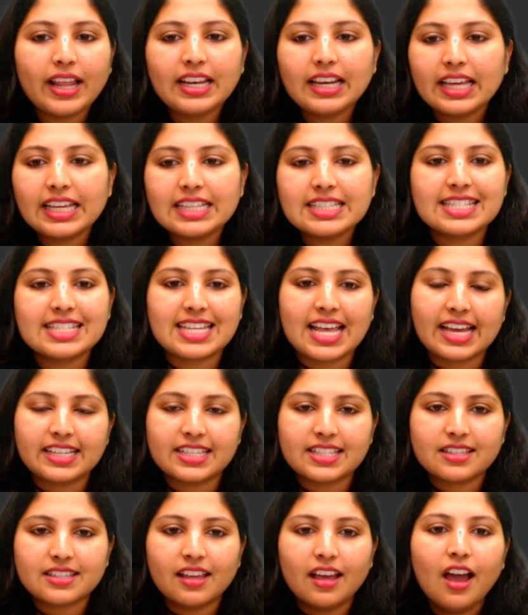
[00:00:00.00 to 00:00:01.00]
in
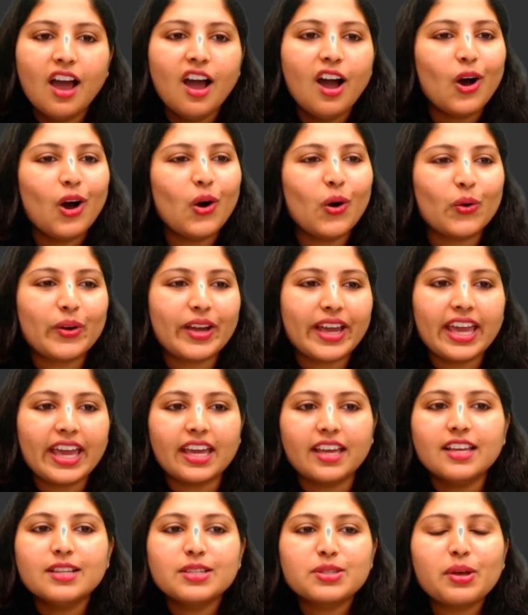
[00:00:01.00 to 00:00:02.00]
size.
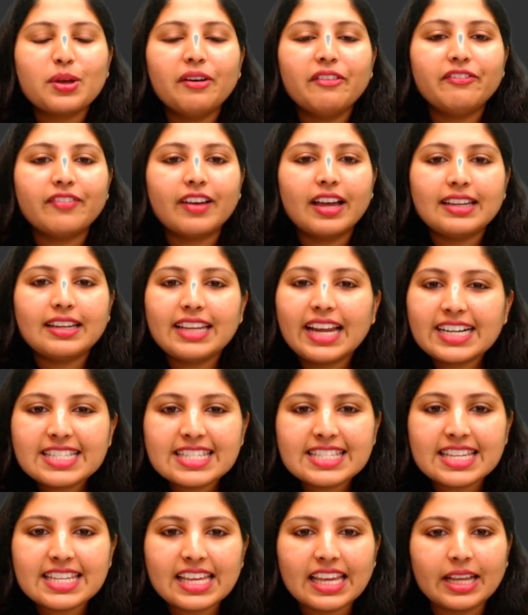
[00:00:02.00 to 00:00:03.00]
Okay, so let's
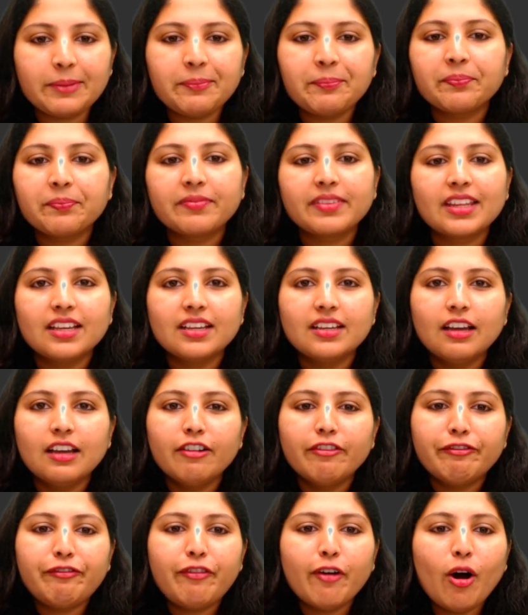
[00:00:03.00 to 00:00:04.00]
see.
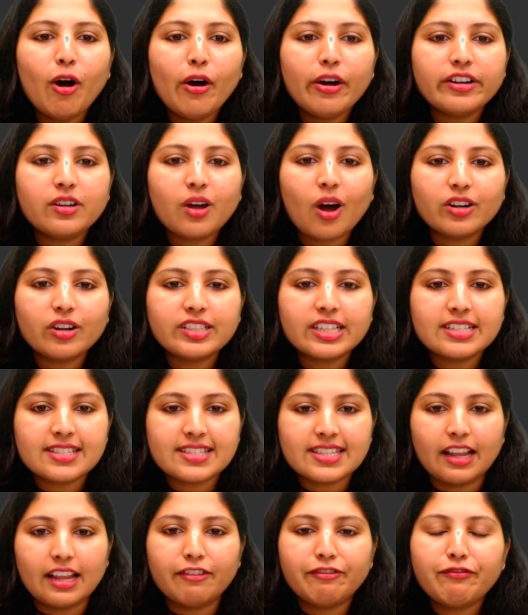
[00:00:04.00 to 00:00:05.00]
4 daughter
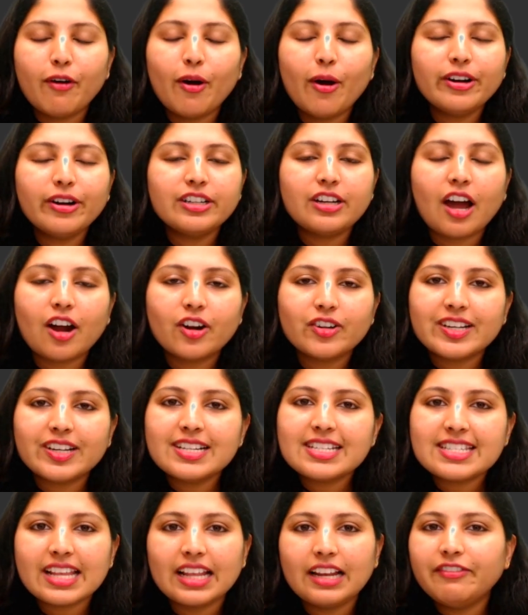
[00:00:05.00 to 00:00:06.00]

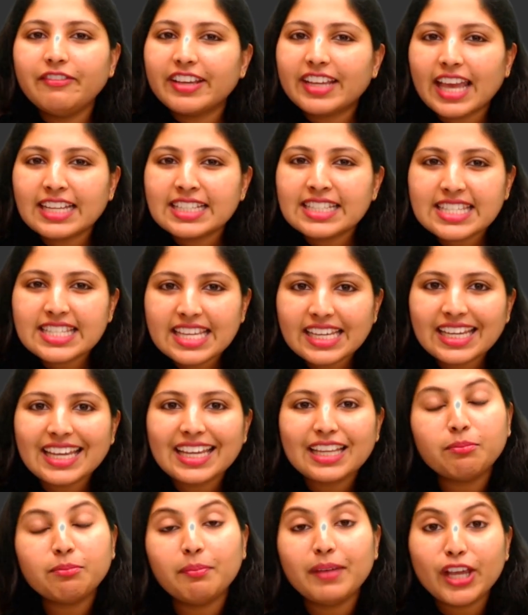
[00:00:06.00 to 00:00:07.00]
cell we can see
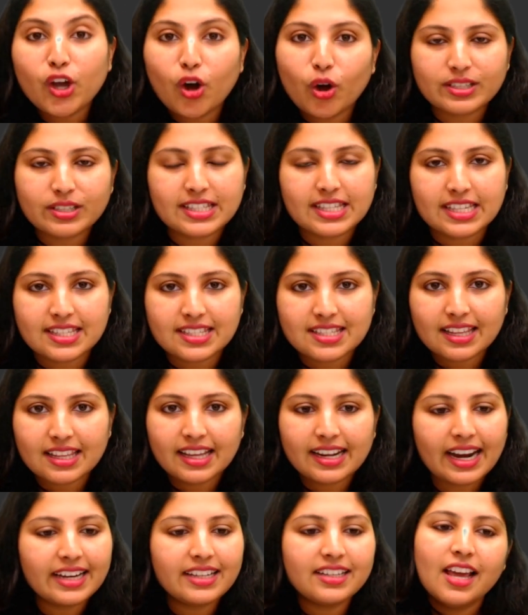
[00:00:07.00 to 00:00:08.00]
in meiosis,
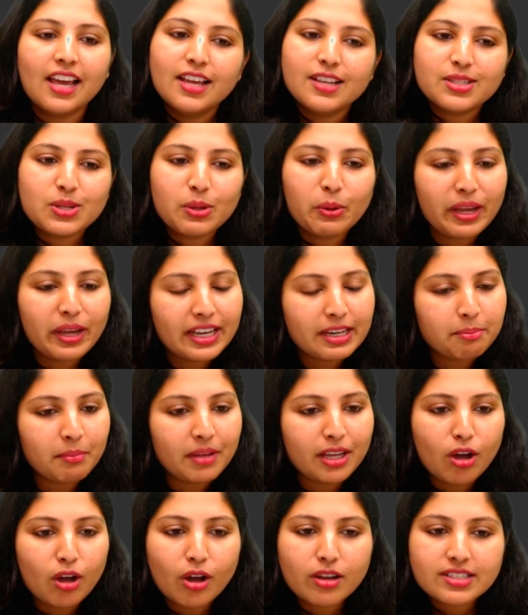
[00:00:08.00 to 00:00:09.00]
right? So in
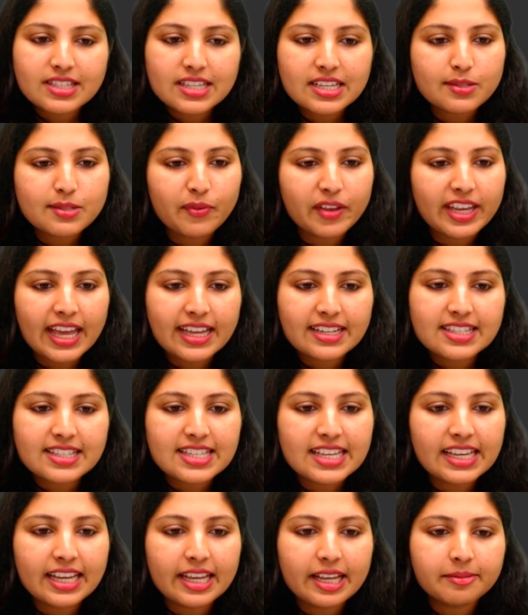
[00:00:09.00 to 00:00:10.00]
meiosis we can
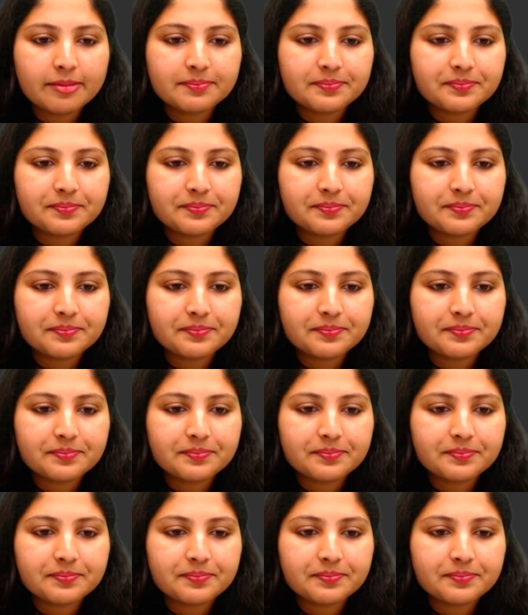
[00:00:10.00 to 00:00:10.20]
see